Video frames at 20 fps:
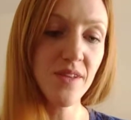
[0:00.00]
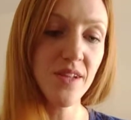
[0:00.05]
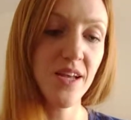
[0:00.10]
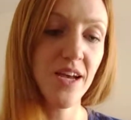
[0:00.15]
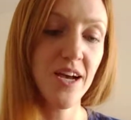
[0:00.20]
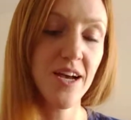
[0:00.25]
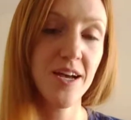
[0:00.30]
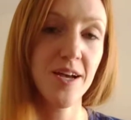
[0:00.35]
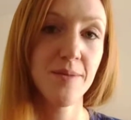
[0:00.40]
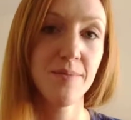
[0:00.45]

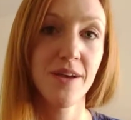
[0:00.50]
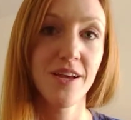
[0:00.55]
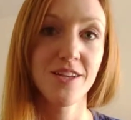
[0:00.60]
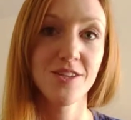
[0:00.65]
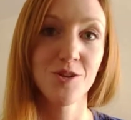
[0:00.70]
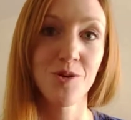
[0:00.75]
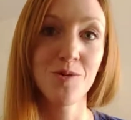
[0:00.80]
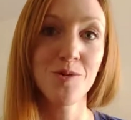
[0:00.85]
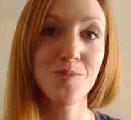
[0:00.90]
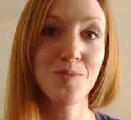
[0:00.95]

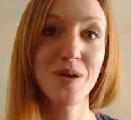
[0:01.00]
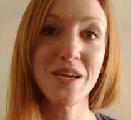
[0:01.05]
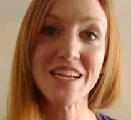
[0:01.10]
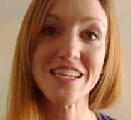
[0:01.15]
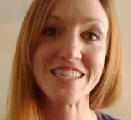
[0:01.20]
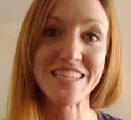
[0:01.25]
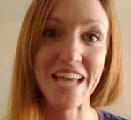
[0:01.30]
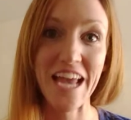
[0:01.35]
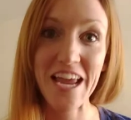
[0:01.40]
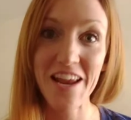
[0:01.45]
don't put
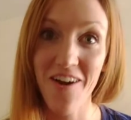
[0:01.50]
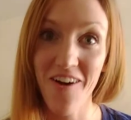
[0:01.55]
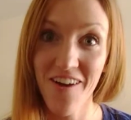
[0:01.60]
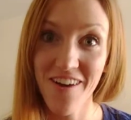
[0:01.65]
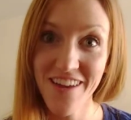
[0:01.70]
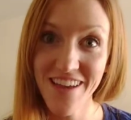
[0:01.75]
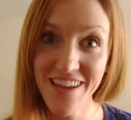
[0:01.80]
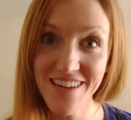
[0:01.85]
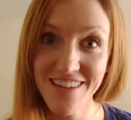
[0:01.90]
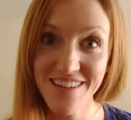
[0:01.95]
a date
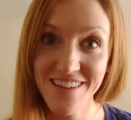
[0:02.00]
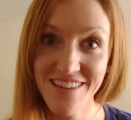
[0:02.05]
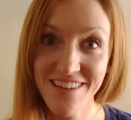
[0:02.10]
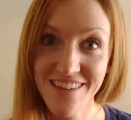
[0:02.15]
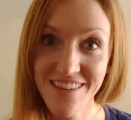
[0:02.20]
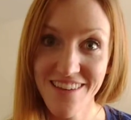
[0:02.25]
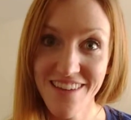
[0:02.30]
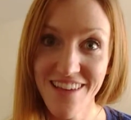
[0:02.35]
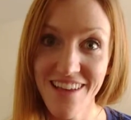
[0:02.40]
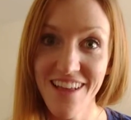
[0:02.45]
on it.
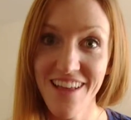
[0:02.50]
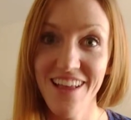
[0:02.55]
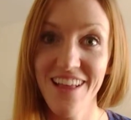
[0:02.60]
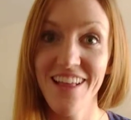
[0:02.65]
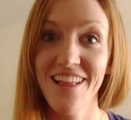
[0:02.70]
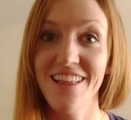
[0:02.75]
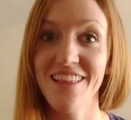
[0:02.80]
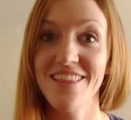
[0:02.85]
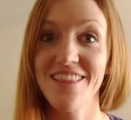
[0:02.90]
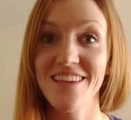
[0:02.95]

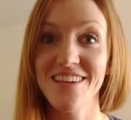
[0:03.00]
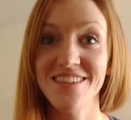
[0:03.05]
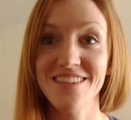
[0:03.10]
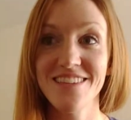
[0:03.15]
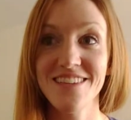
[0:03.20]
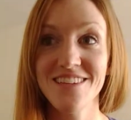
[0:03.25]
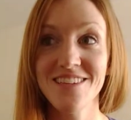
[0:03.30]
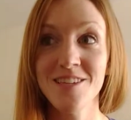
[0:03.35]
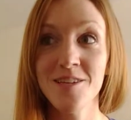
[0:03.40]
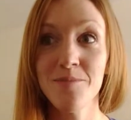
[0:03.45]
This
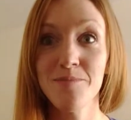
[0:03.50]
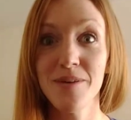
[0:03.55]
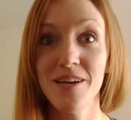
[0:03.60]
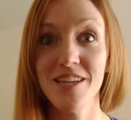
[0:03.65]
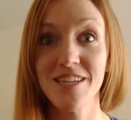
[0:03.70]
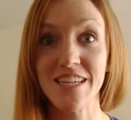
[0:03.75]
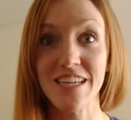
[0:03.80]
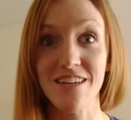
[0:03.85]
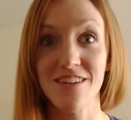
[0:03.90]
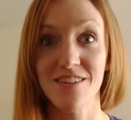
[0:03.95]
is a
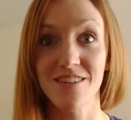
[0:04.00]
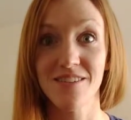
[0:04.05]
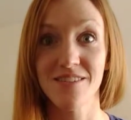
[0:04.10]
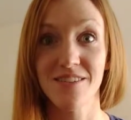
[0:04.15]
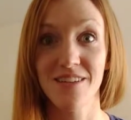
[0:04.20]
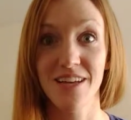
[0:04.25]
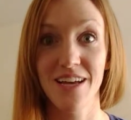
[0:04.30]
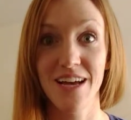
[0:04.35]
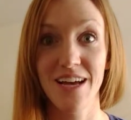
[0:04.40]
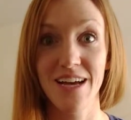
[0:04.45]
big deal
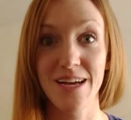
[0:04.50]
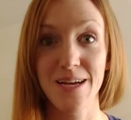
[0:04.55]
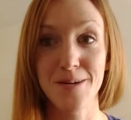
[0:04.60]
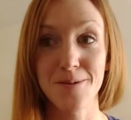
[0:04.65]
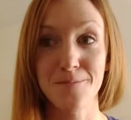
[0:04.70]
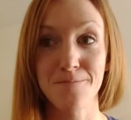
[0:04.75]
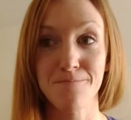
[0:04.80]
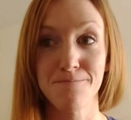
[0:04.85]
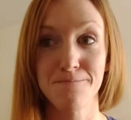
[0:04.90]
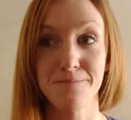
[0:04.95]

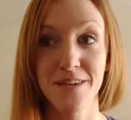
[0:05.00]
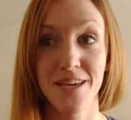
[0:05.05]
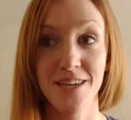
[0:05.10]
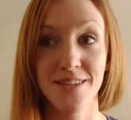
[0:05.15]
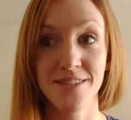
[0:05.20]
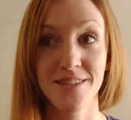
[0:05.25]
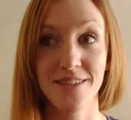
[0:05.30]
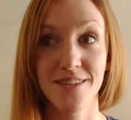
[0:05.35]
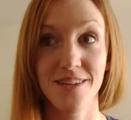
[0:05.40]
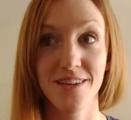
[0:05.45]

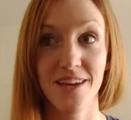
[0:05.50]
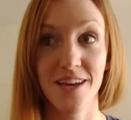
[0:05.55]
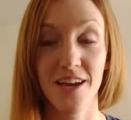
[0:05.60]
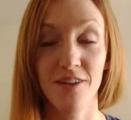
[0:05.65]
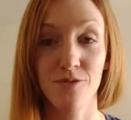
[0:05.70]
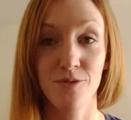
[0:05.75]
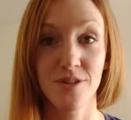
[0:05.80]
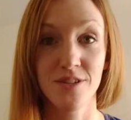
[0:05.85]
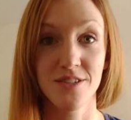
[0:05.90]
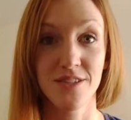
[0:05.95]
because
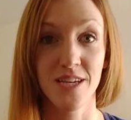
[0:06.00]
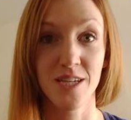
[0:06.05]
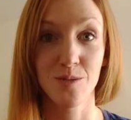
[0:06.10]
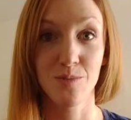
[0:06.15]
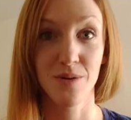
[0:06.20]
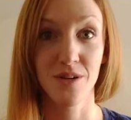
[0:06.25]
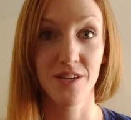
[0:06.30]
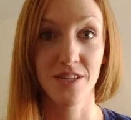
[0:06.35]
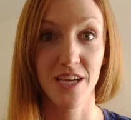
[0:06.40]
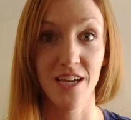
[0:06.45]
everyone says
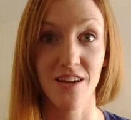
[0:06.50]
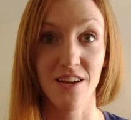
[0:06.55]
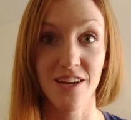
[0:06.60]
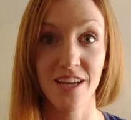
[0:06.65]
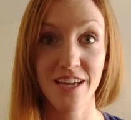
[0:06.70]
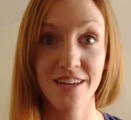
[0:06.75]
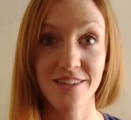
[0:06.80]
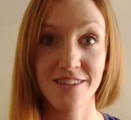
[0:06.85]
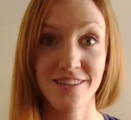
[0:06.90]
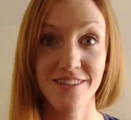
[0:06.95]
put a date on
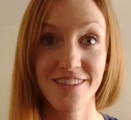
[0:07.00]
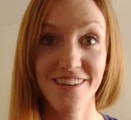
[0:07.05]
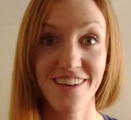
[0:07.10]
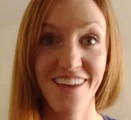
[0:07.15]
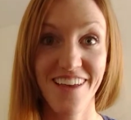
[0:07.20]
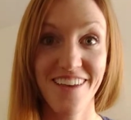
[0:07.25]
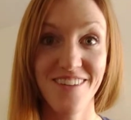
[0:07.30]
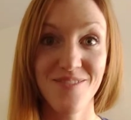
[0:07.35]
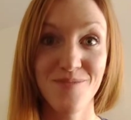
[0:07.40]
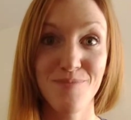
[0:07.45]
it.
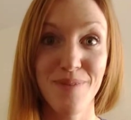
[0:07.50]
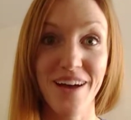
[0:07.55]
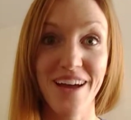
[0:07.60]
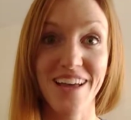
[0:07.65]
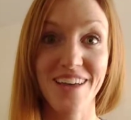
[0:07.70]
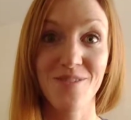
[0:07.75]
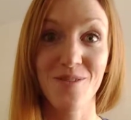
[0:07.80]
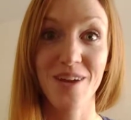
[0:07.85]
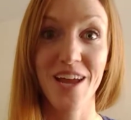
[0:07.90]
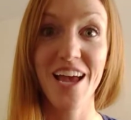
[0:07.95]

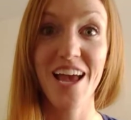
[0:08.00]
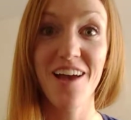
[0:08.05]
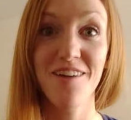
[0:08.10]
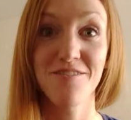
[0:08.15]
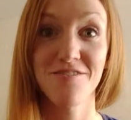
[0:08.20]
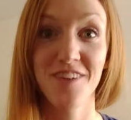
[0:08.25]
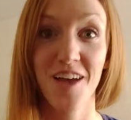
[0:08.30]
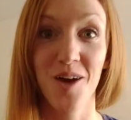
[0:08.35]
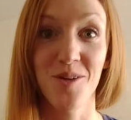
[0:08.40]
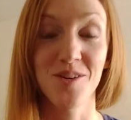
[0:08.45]
But what I have
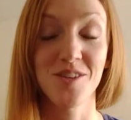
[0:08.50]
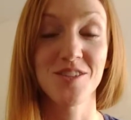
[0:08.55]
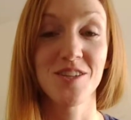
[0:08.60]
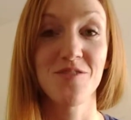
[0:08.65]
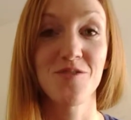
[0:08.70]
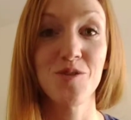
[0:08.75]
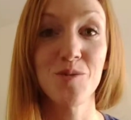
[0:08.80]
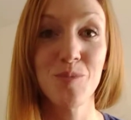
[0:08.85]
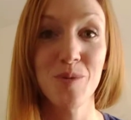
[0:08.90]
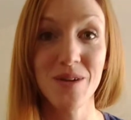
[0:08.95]
found is
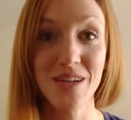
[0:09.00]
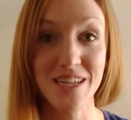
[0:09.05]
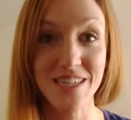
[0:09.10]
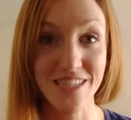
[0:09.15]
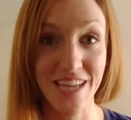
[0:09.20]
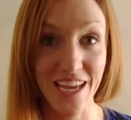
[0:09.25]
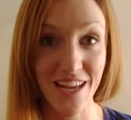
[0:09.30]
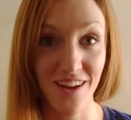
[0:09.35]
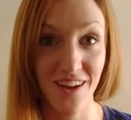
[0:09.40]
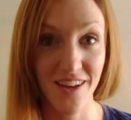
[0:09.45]
if you put a
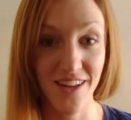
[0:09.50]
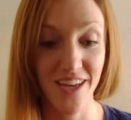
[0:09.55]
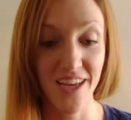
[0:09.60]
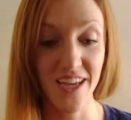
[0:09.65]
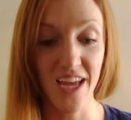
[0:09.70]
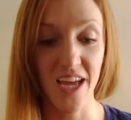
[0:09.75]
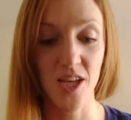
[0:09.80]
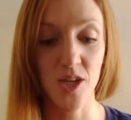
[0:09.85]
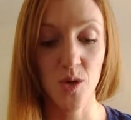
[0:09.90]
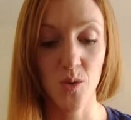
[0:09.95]
date on
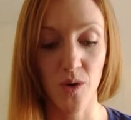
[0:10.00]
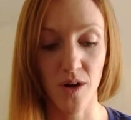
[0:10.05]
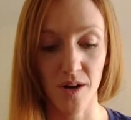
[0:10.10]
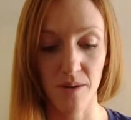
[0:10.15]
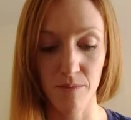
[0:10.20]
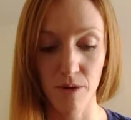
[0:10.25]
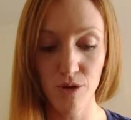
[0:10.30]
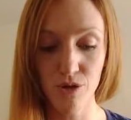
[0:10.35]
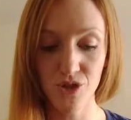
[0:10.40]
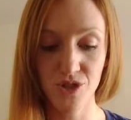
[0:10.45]
it and you are
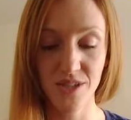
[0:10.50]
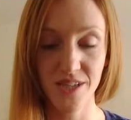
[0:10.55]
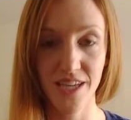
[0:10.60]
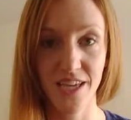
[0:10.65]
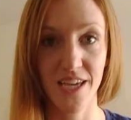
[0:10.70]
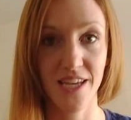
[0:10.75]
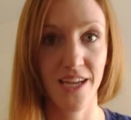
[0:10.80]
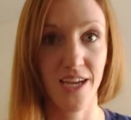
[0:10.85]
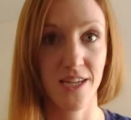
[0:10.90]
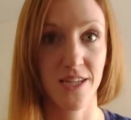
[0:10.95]
emotionally
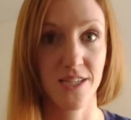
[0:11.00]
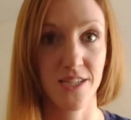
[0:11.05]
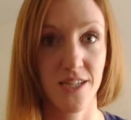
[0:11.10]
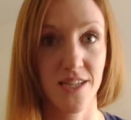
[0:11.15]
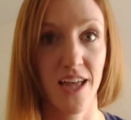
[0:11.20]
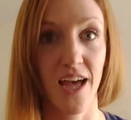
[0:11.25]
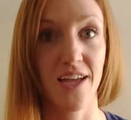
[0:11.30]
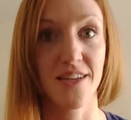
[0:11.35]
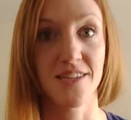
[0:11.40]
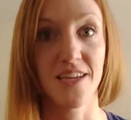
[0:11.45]
connected to
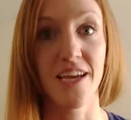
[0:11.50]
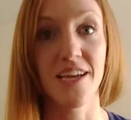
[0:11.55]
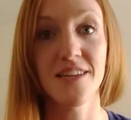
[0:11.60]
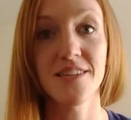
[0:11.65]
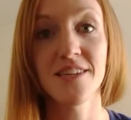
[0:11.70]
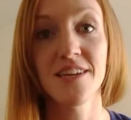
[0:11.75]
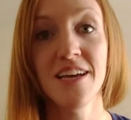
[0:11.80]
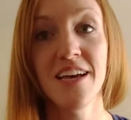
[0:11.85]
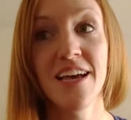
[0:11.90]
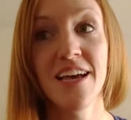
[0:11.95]
that date,